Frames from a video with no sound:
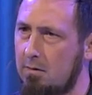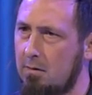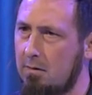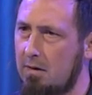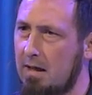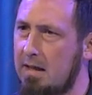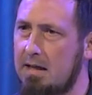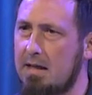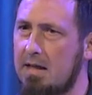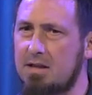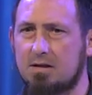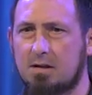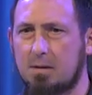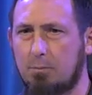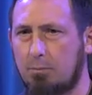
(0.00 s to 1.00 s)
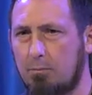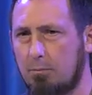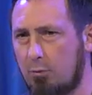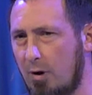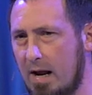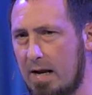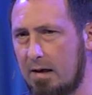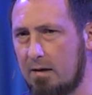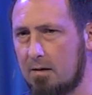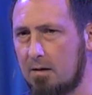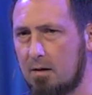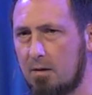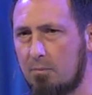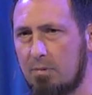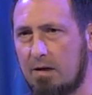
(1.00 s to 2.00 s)
and easily break,
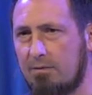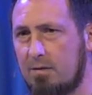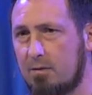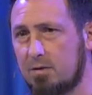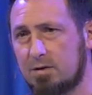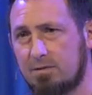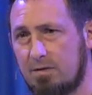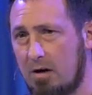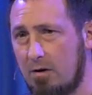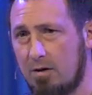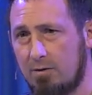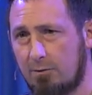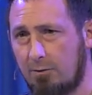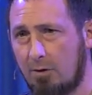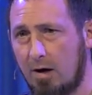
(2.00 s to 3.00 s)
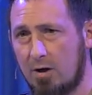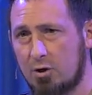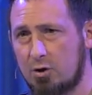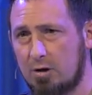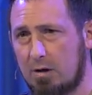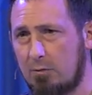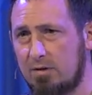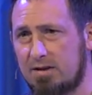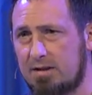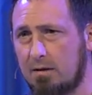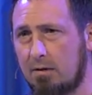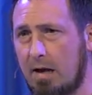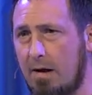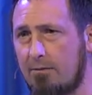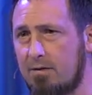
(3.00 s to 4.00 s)
but if it was very fresh, it would
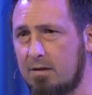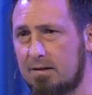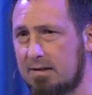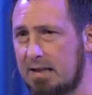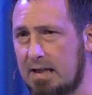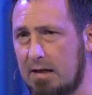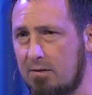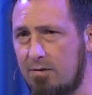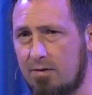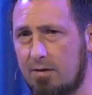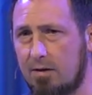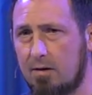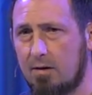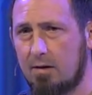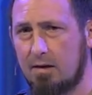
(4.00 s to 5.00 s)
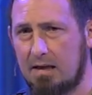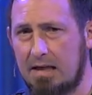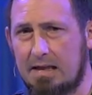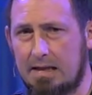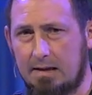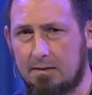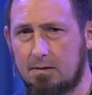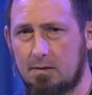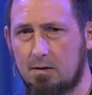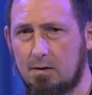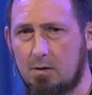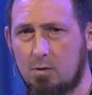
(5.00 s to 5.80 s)
still have the teeth in it,